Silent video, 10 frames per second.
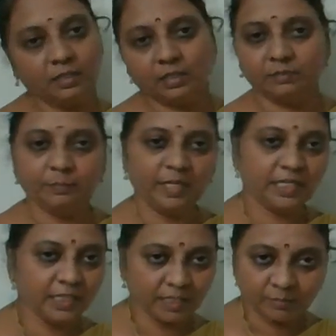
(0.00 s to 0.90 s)
many
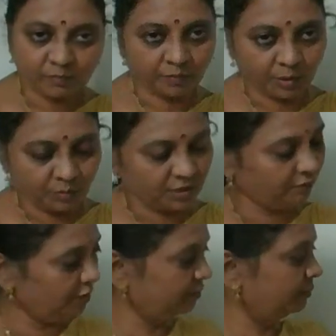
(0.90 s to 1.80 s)
times we use the
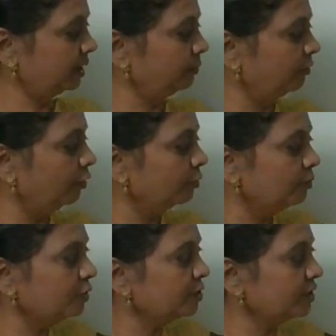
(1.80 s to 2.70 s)
word, but
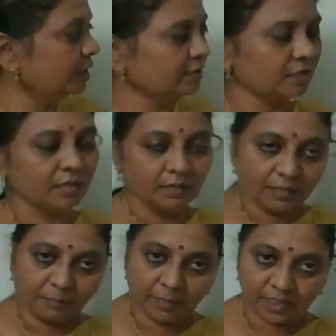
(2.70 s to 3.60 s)
foremost is the
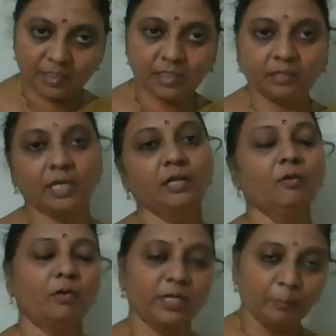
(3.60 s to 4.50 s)
best thing
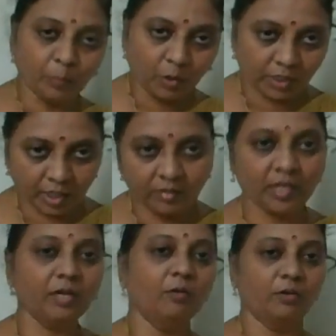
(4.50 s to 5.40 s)
or important
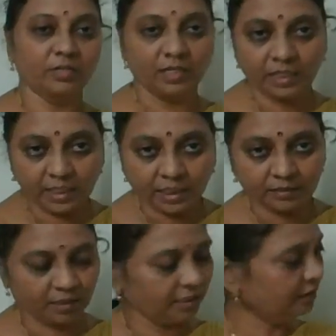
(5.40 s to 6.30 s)
thing or the
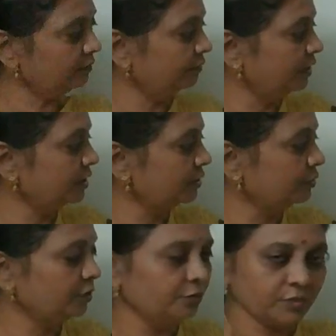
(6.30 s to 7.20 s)
leading thing. We
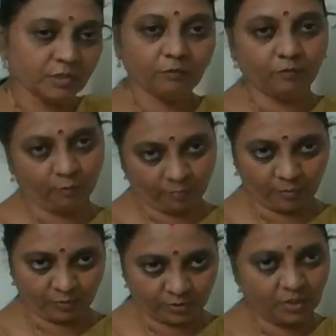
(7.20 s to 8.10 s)
should use
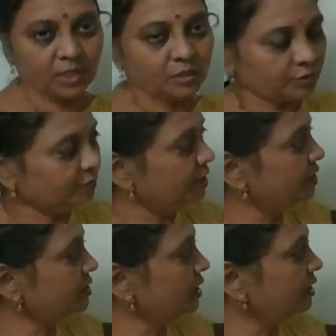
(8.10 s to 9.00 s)
foremost. So this
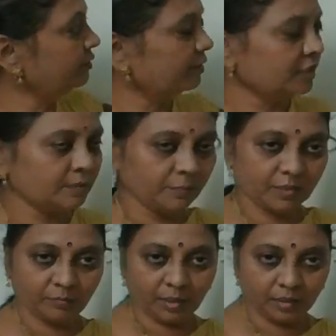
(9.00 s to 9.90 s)
is the difference
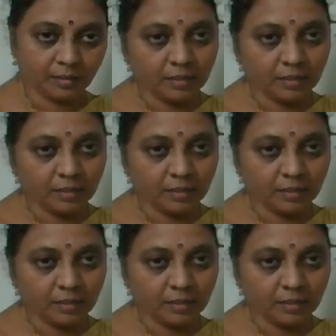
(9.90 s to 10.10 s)
between